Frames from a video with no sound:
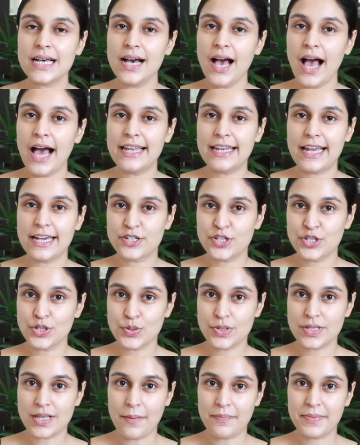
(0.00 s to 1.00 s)
I like to
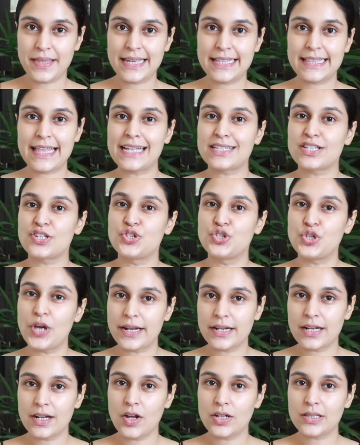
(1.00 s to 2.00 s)
use something that's
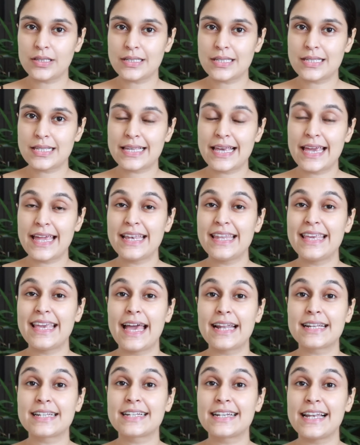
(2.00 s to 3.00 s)
gentle on the skin
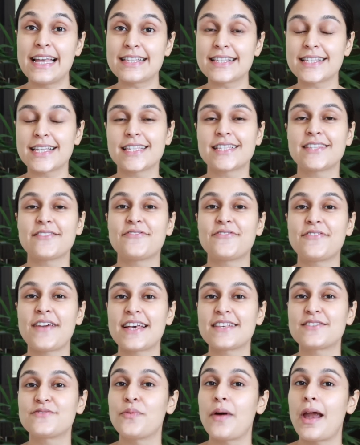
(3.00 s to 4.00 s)
yet cleanses the
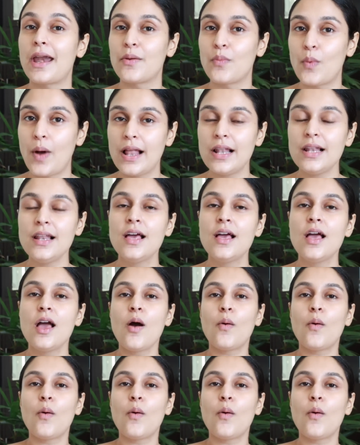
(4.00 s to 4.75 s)
face very well.